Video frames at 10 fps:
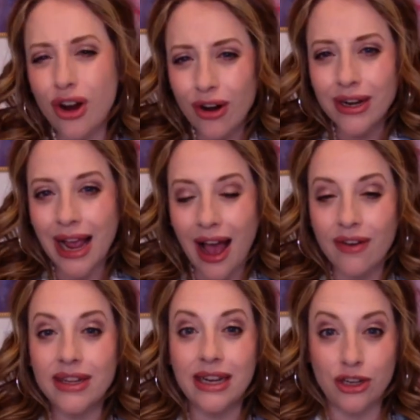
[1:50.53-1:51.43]
already have
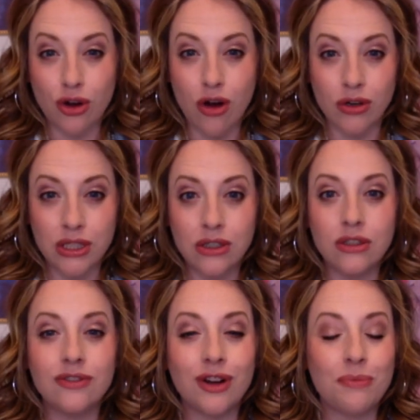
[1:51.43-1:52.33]
it in your
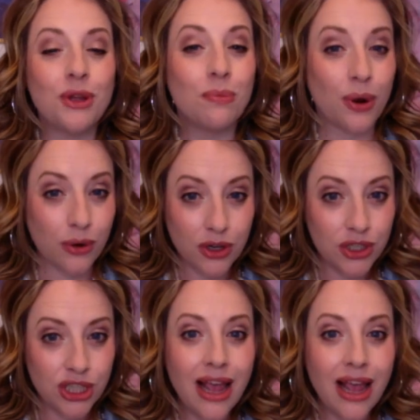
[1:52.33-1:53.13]
arsenal from your brokerage.